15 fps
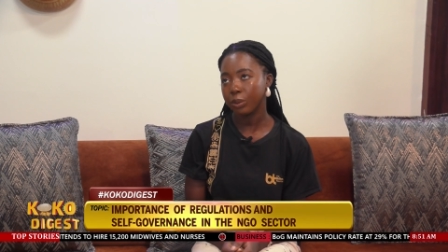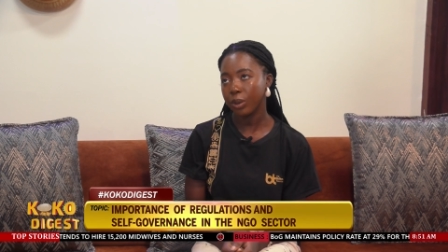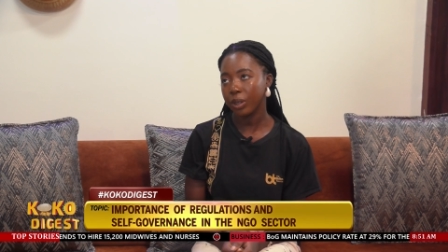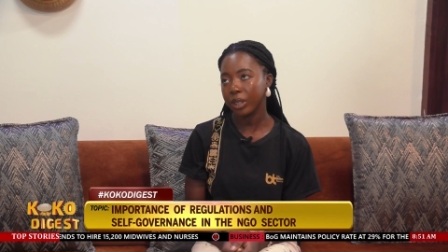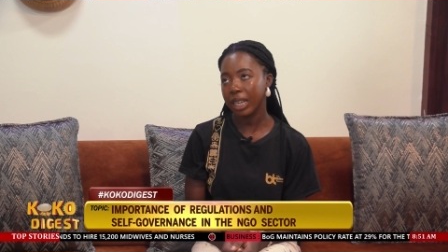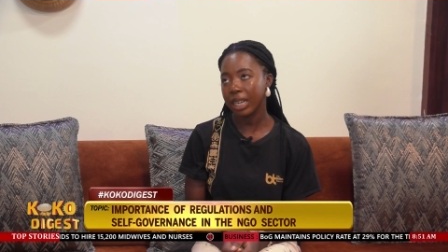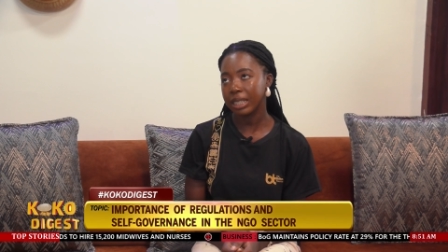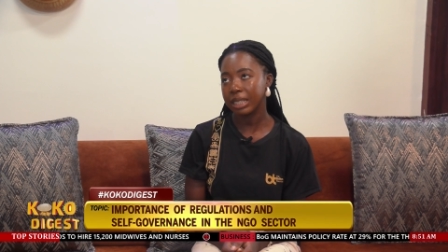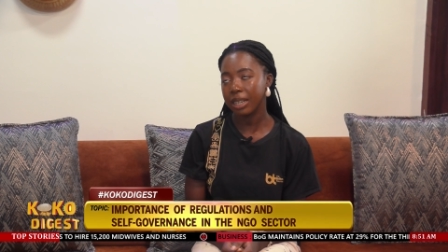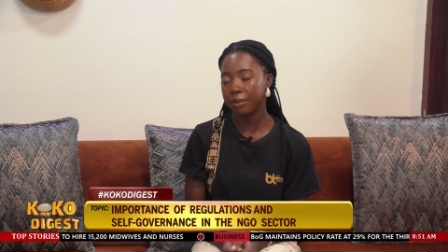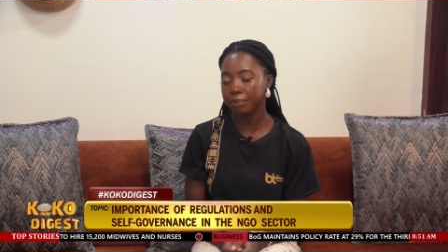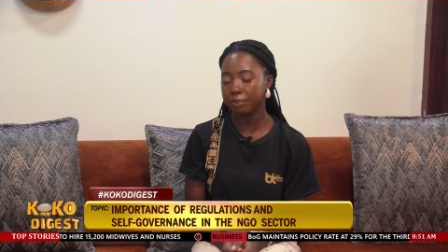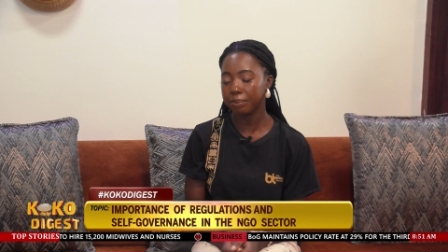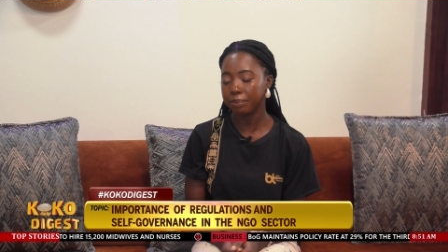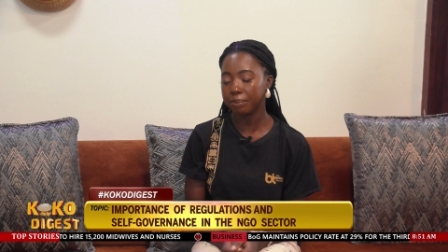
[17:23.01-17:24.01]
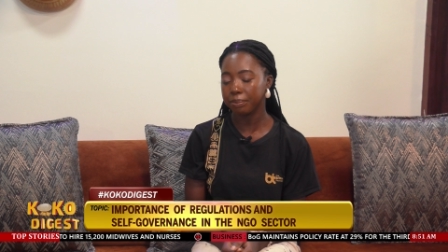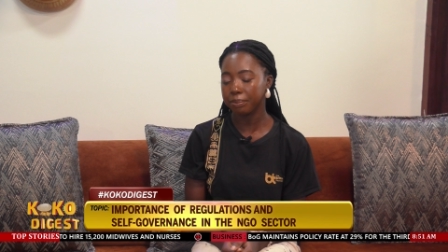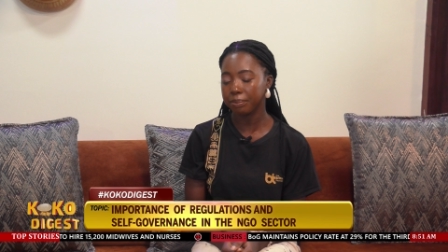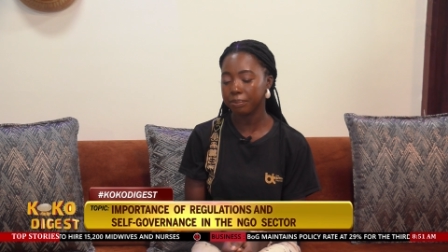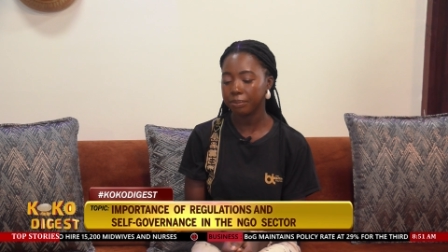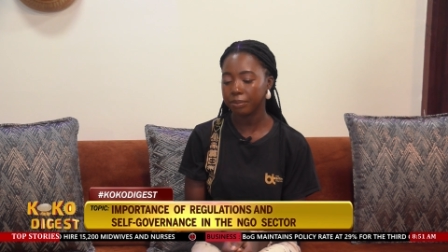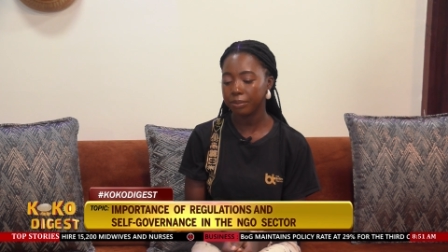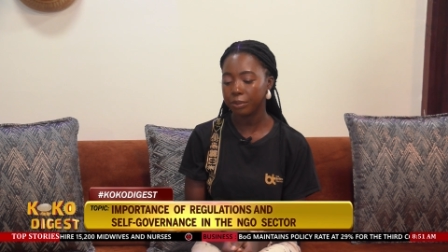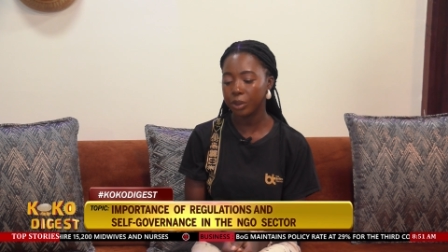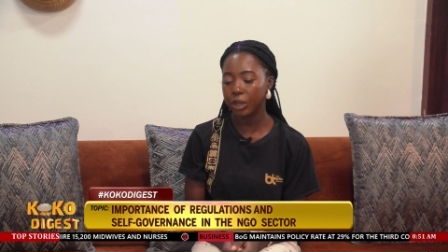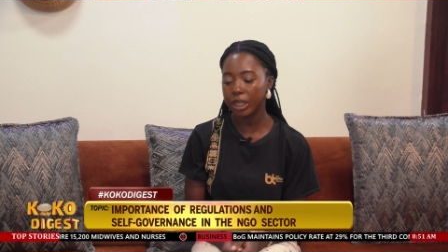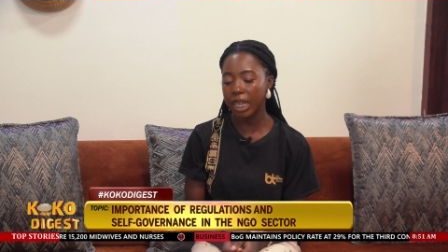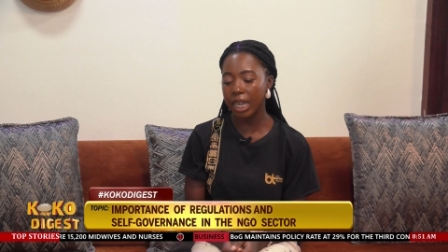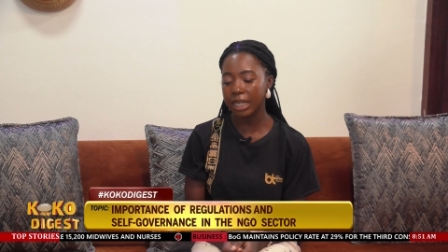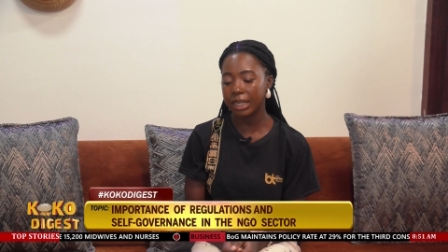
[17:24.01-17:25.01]
Well, there are some
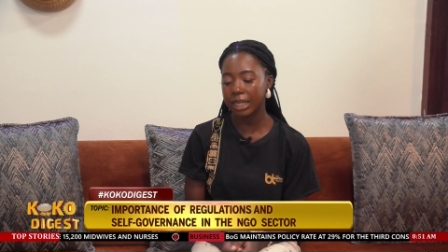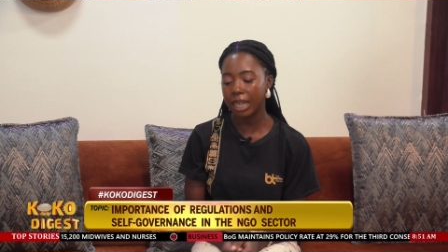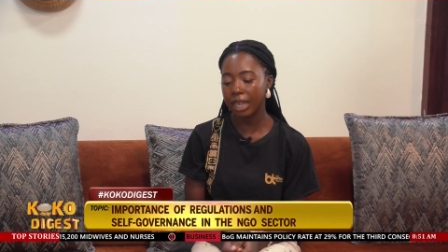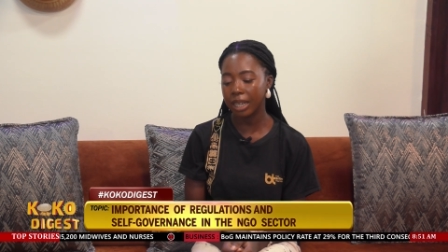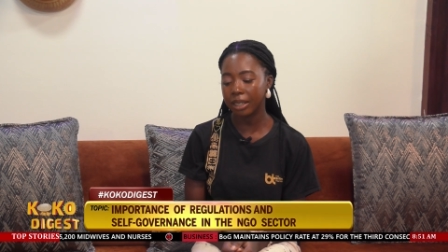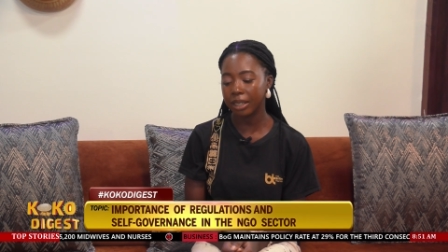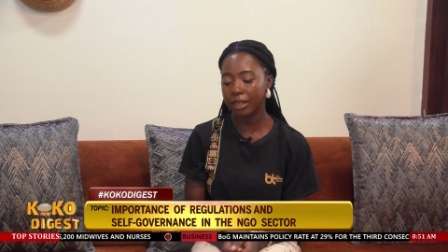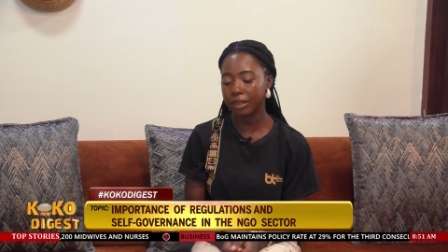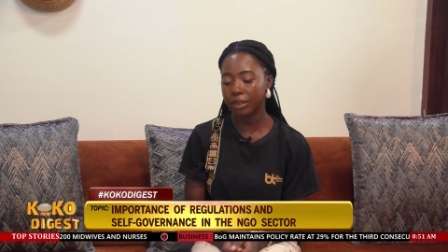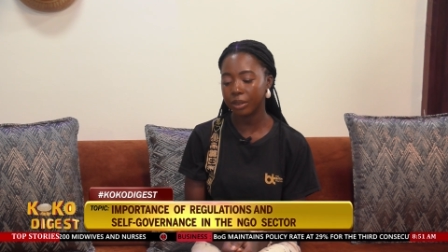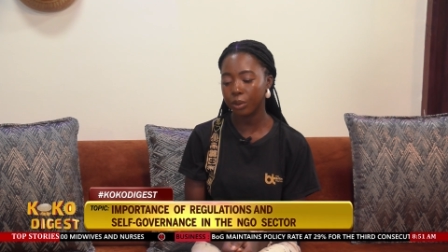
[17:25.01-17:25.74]
projects that